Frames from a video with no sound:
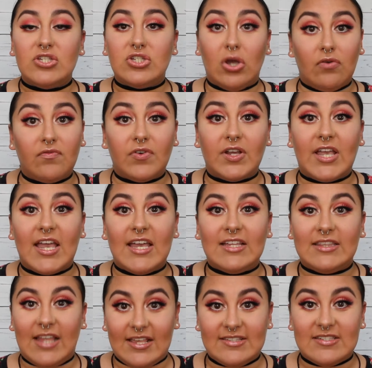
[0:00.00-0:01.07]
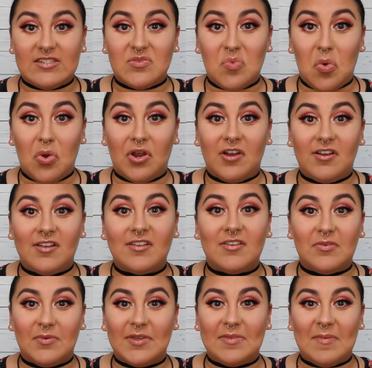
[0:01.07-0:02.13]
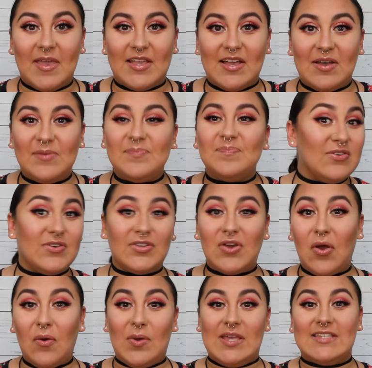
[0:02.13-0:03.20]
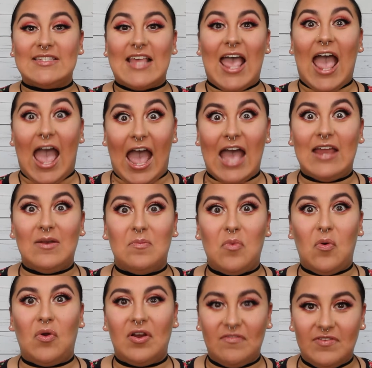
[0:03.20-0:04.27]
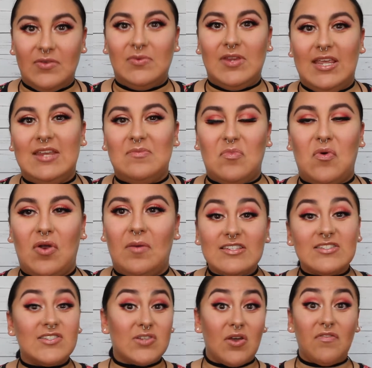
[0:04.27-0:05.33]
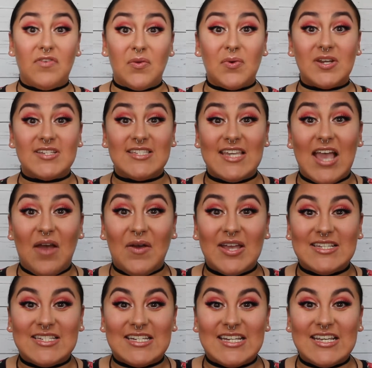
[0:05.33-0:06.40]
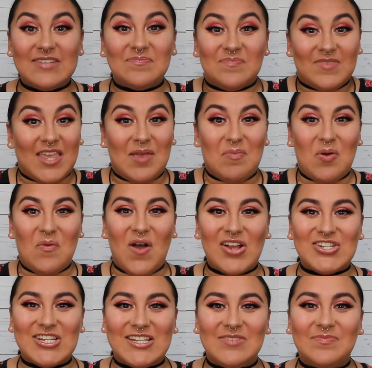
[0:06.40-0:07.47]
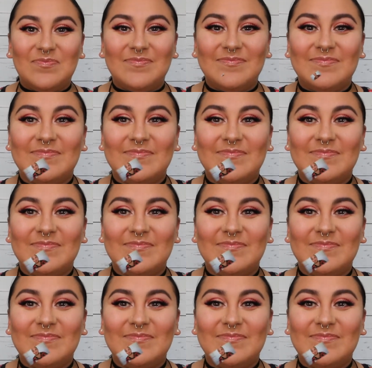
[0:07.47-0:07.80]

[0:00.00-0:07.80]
Don't forget, less is more. With makeup, you can always add more if you need more. So if you want to see how I did it, keep on watching.